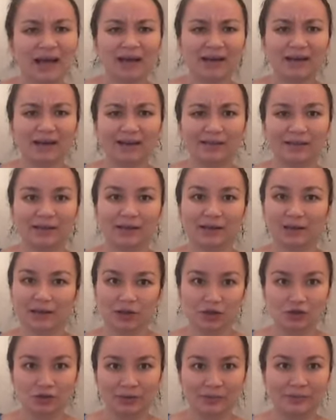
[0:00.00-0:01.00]
had any, like,
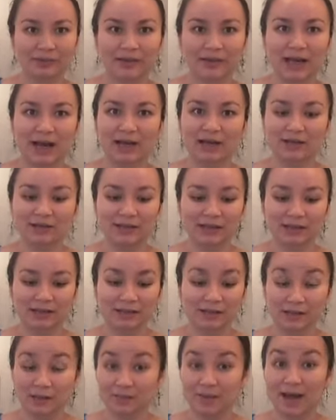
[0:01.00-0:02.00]
extremely tired
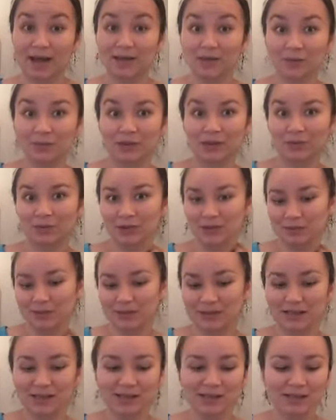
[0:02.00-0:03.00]
days this past week, which
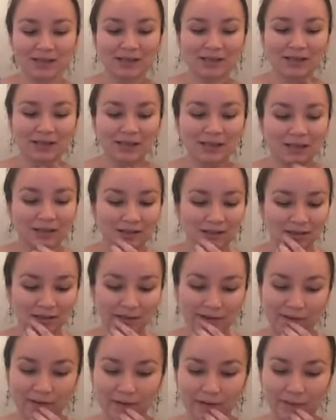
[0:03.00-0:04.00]
was nice.
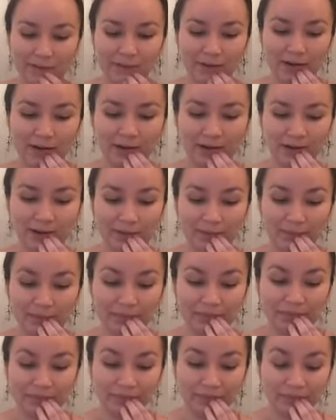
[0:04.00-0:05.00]
So
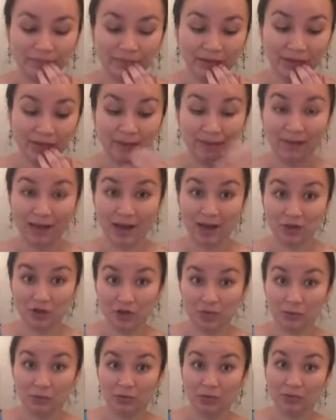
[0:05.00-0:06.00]
in the
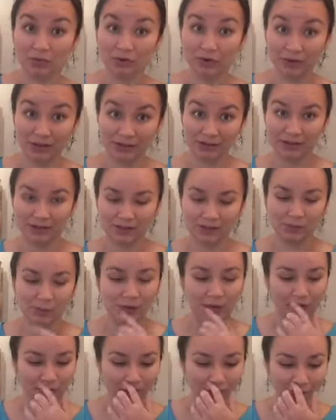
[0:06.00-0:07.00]
actual 36th
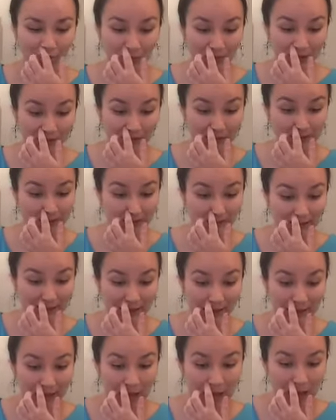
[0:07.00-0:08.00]
week of
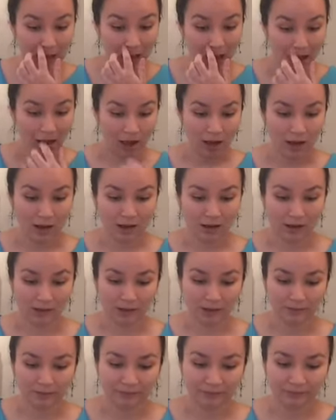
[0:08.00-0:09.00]
pregnancy,
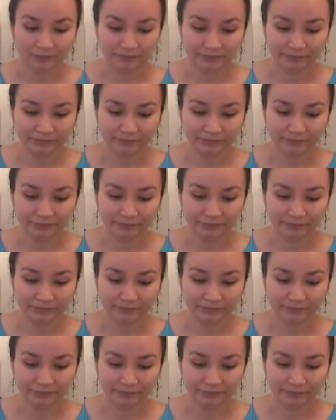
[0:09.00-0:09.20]
I